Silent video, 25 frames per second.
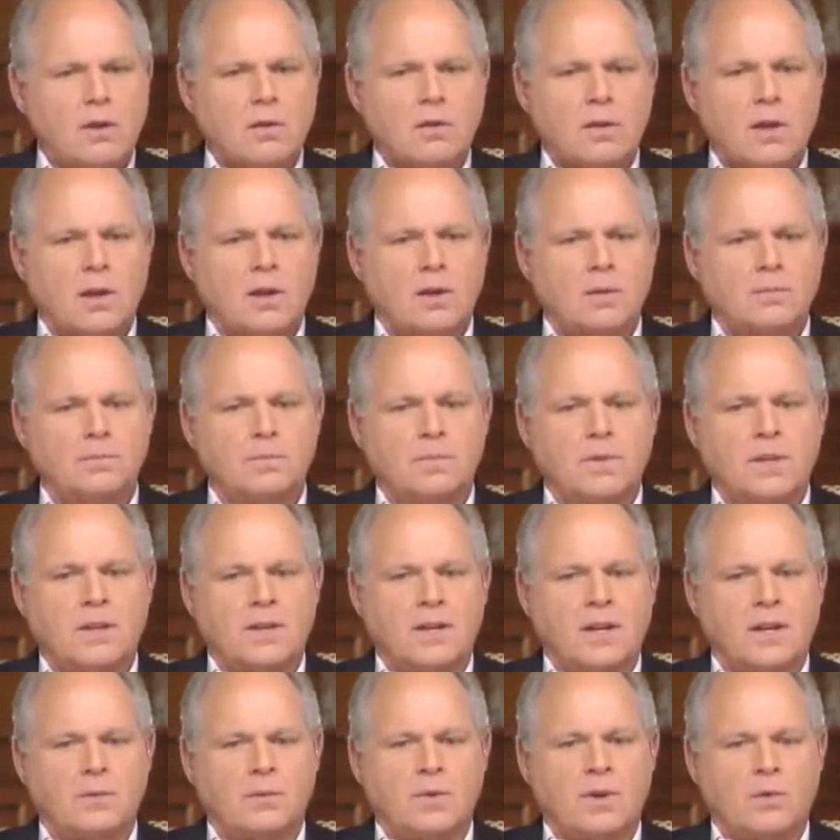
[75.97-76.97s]
yeah.
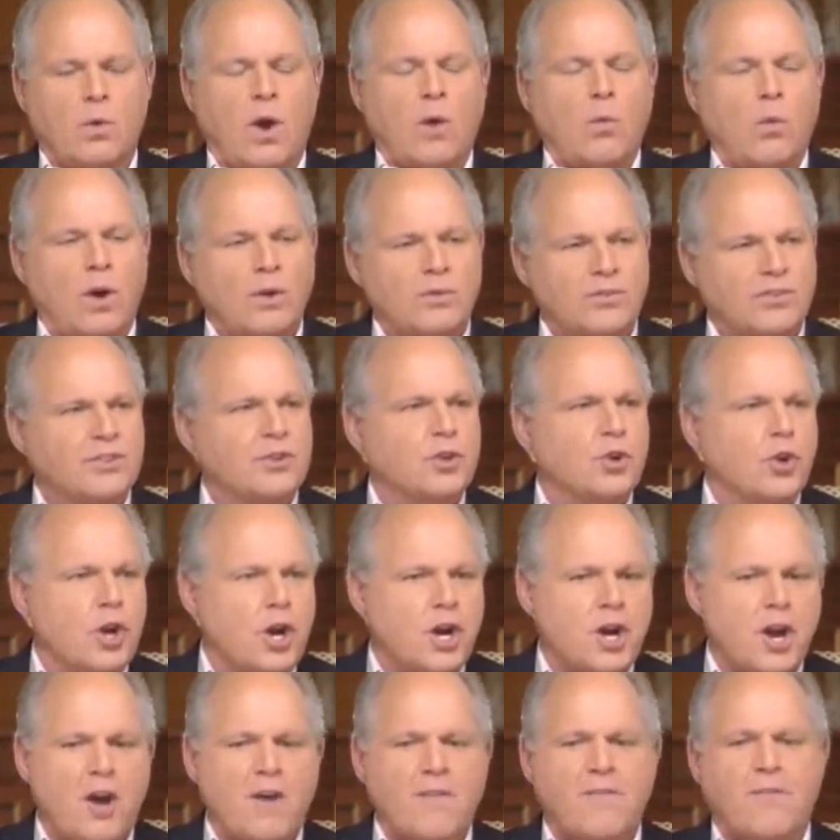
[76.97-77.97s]
I wasn't
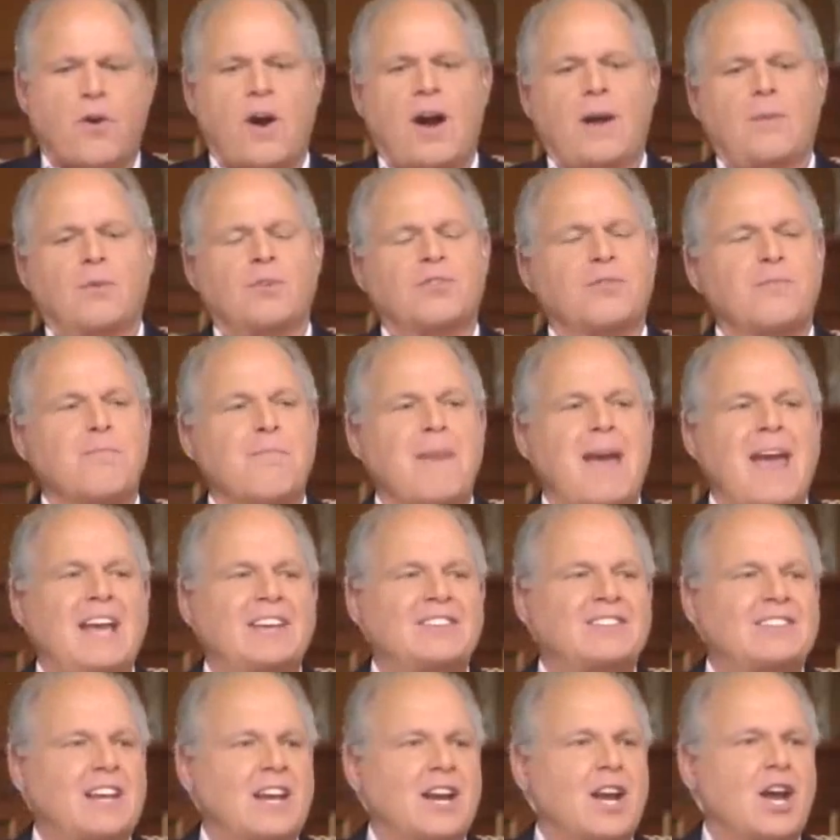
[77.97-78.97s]
good enough, or I was
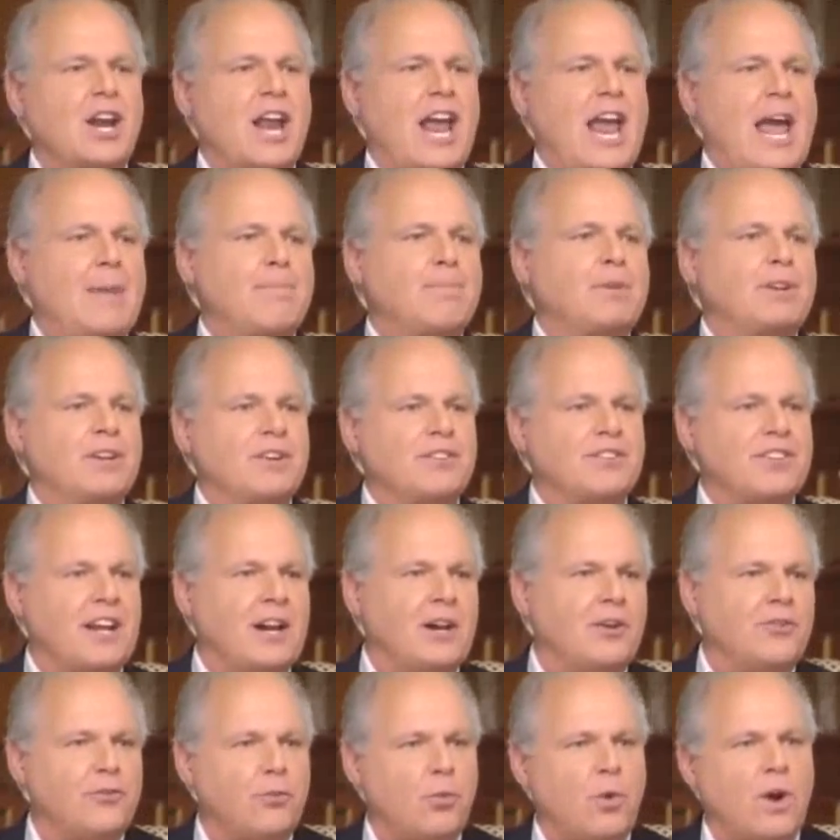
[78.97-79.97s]
masking
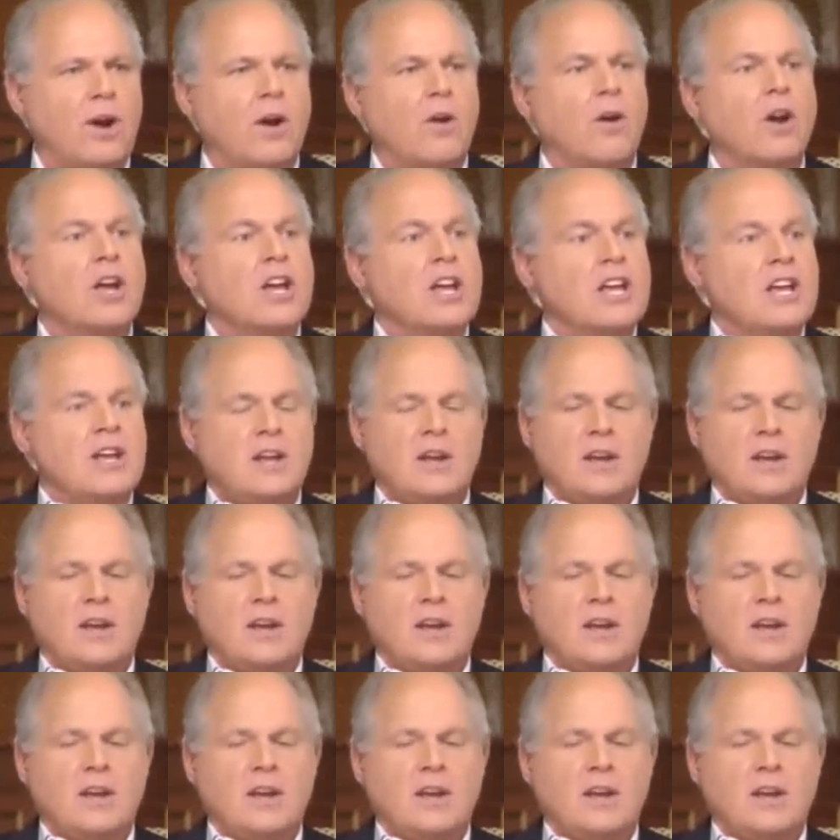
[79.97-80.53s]
unhappiness elsewhere,